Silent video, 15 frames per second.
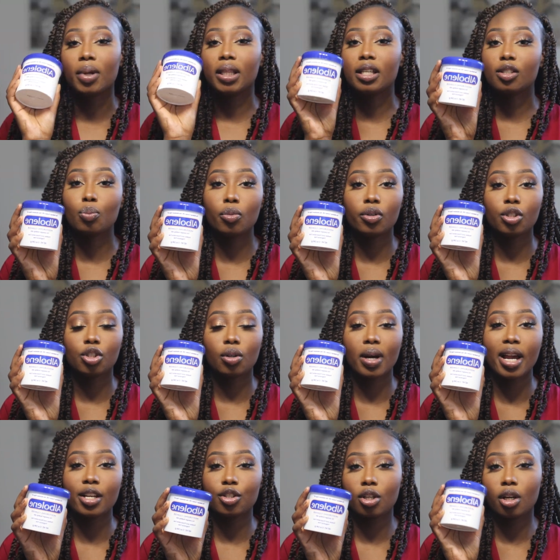But this
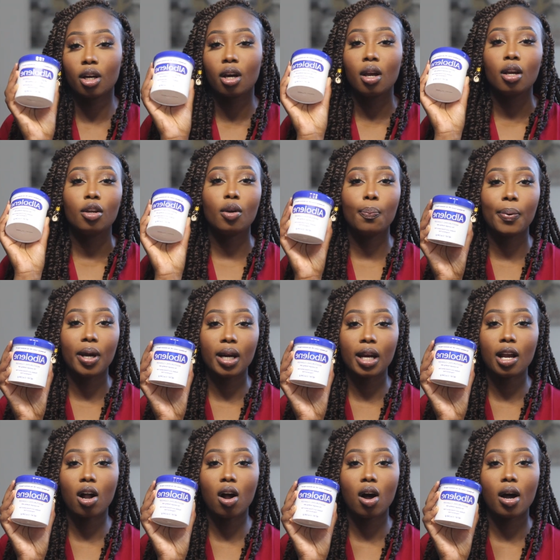moisturizer, you put
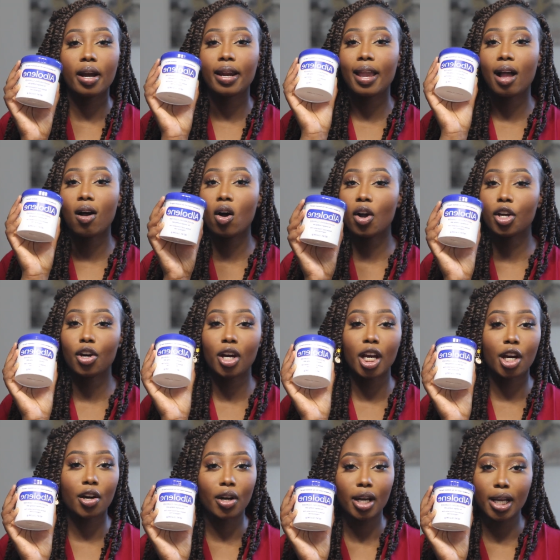it on all your
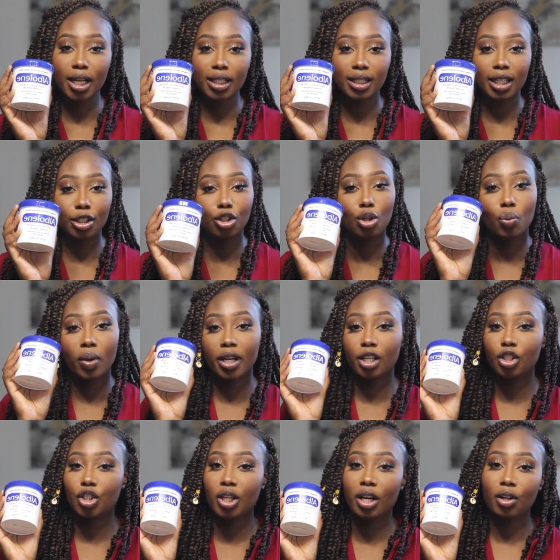areas that you want to
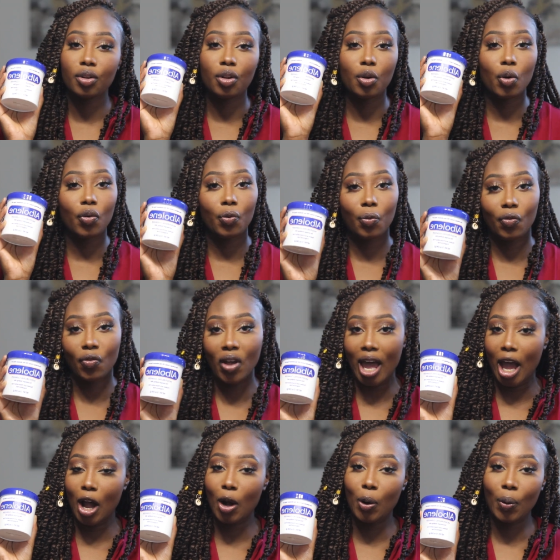shed a little
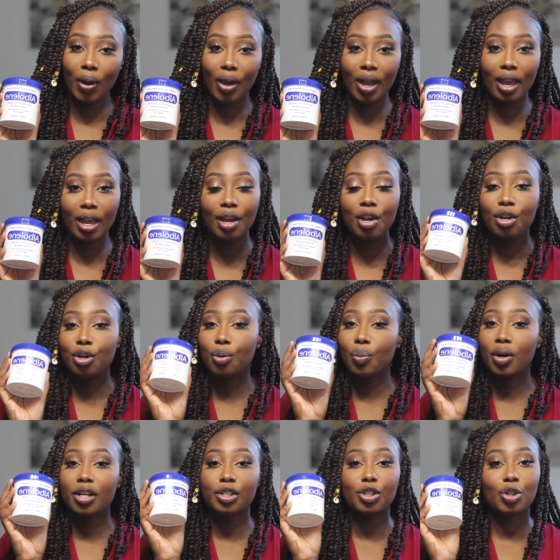fat, okay? You
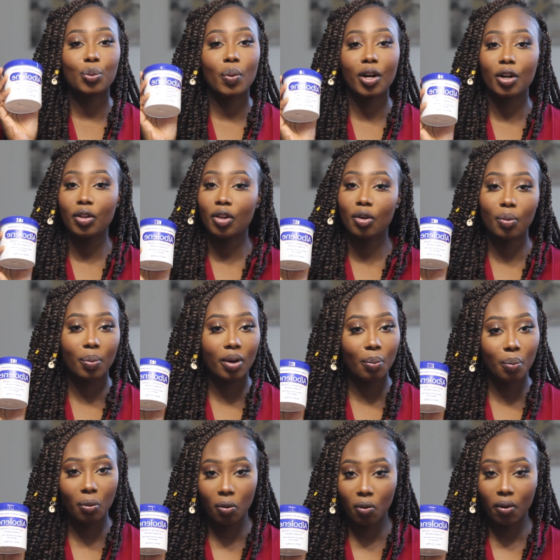want to sweat a little bit
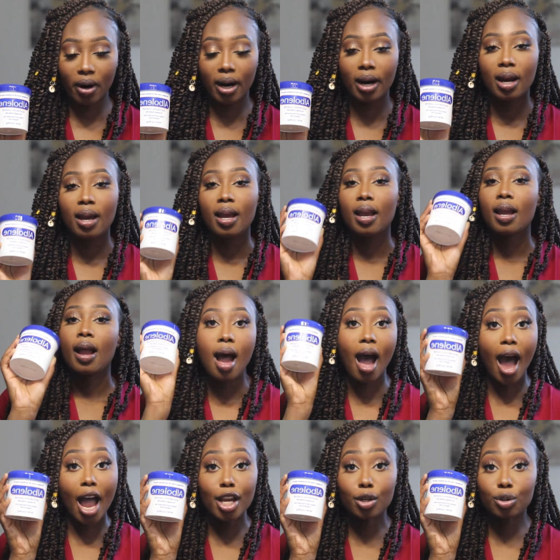more.
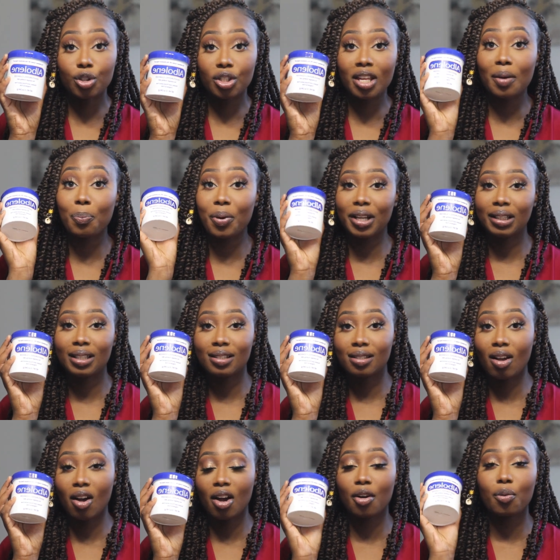I usually put this
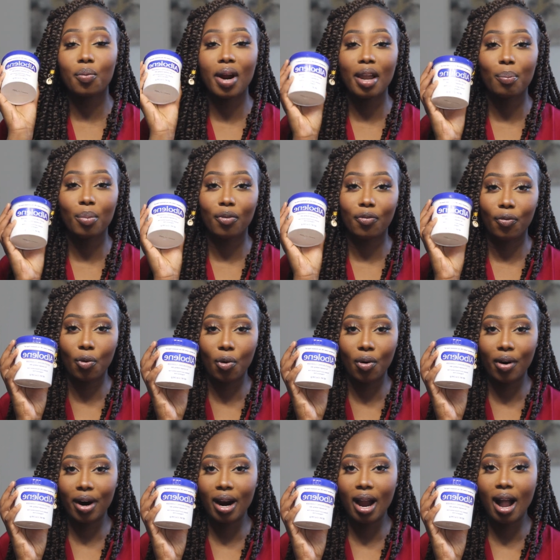on right
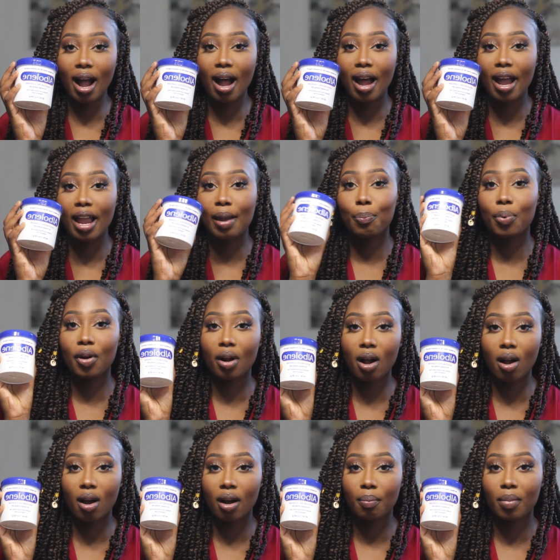before I put
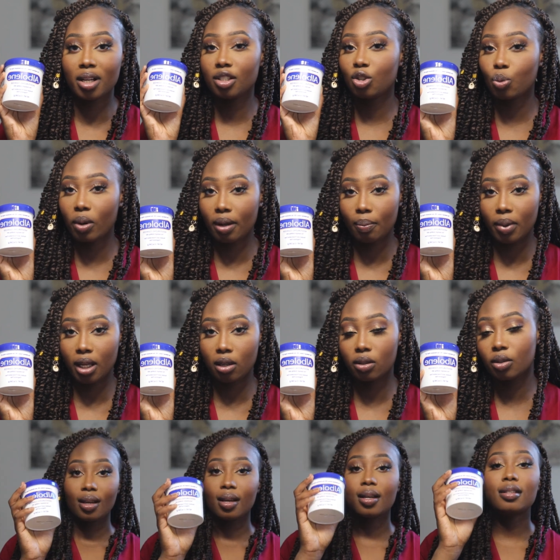on my sweat
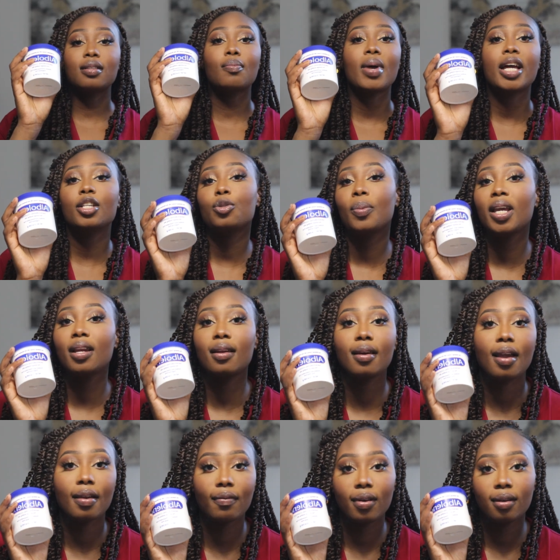belt. It's a match made in
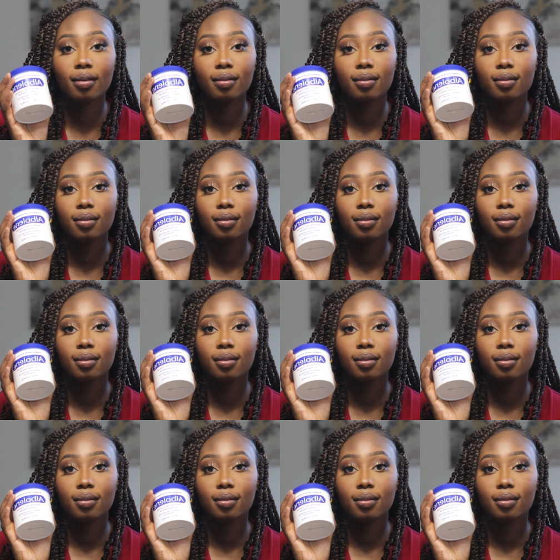heaven.